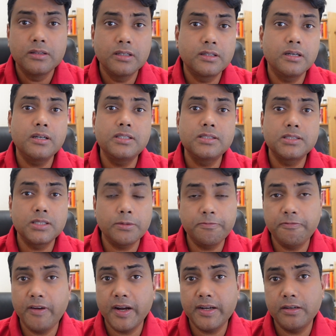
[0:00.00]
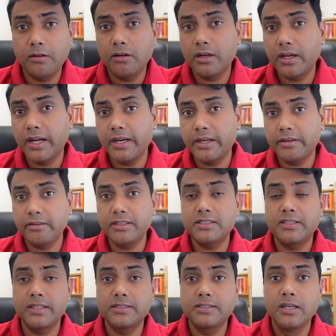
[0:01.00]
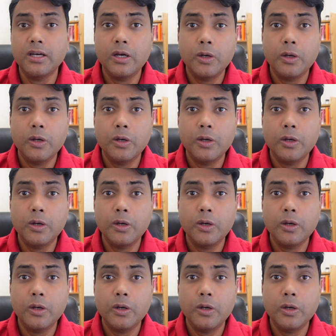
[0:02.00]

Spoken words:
The third sub-factor or characteristics